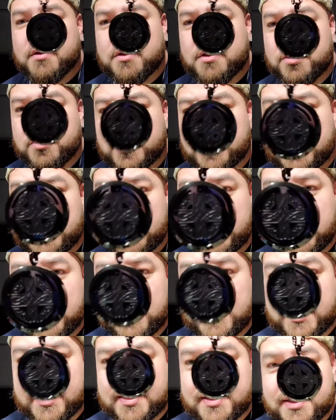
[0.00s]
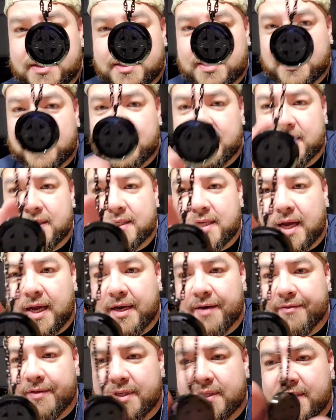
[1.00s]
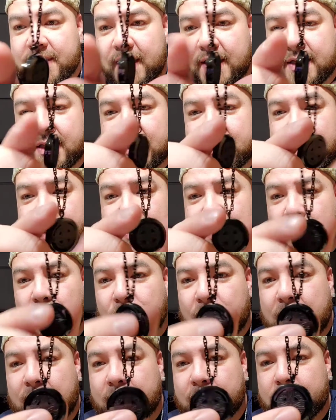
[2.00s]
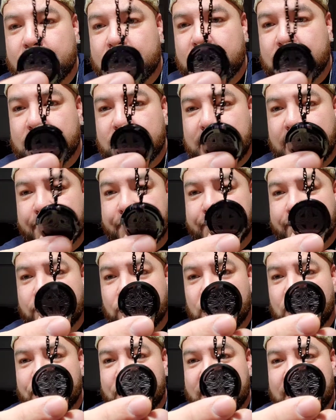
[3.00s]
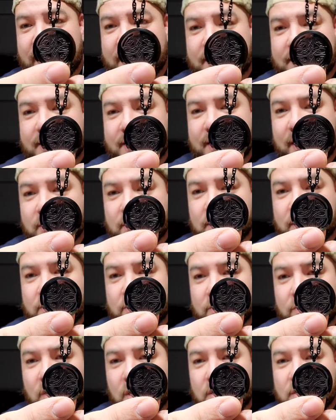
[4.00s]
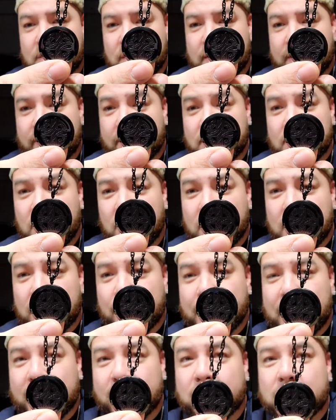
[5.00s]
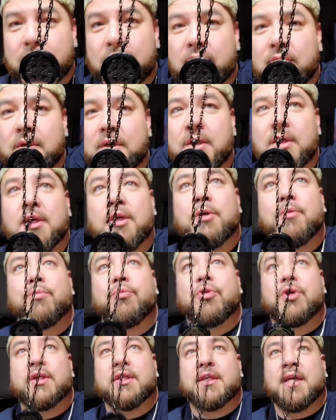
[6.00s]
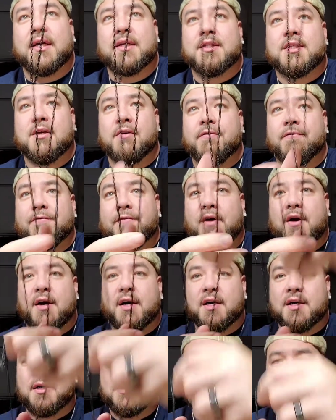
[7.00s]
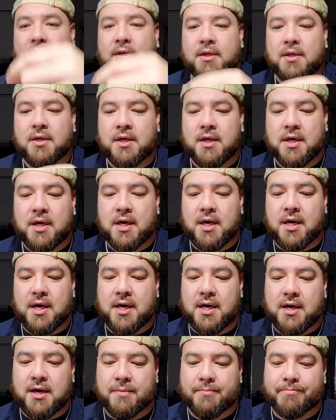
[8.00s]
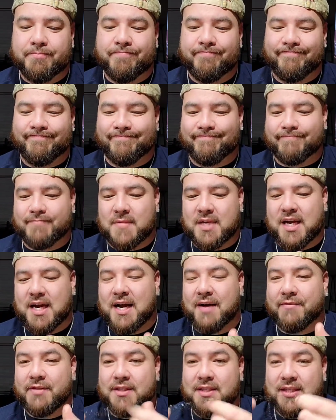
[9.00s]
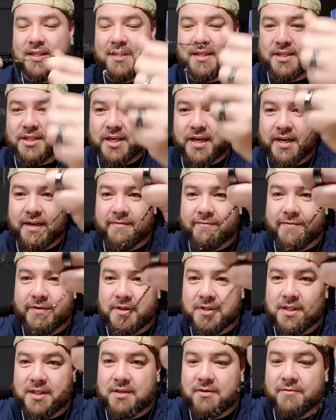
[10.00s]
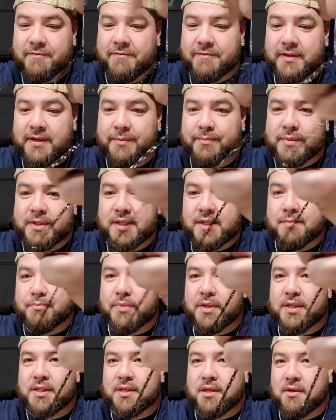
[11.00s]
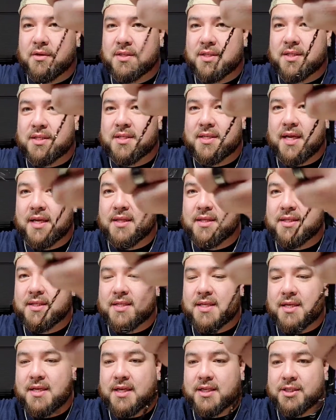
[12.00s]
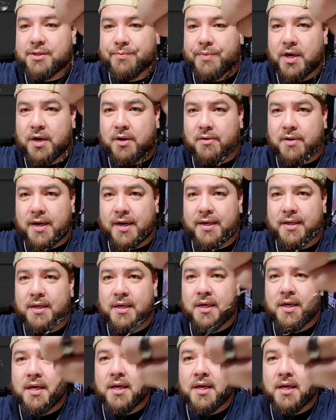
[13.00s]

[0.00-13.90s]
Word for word: As you can see, that's the design of this necklace, like around that would be that Celtic cross that they were talking about. Pretty nice so far. Um, obviously, the chain feels a little flimsy, but as long as it's stainless steel, I should be all right.